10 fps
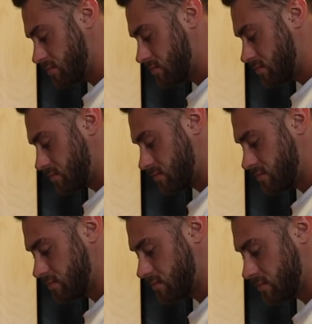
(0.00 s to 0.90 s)

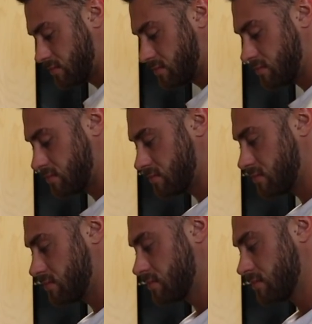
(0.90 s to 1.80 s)

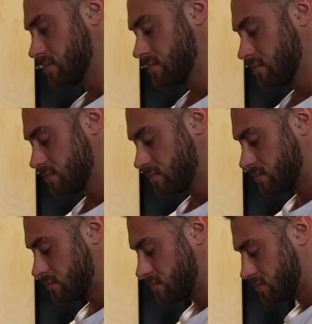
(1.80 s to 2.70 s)

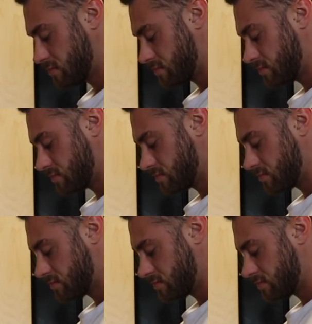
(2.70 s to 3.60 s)

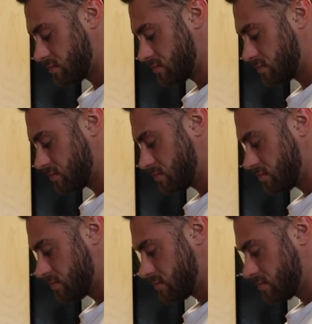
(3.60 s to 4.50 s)

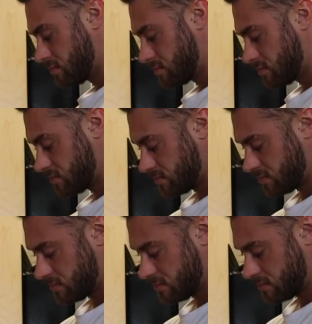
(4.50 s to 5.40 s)

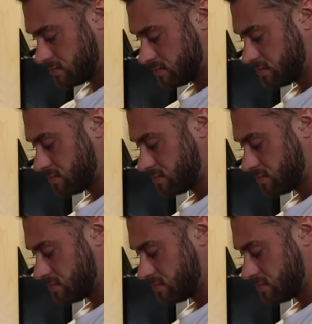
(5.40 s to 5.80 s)
(no one is talking)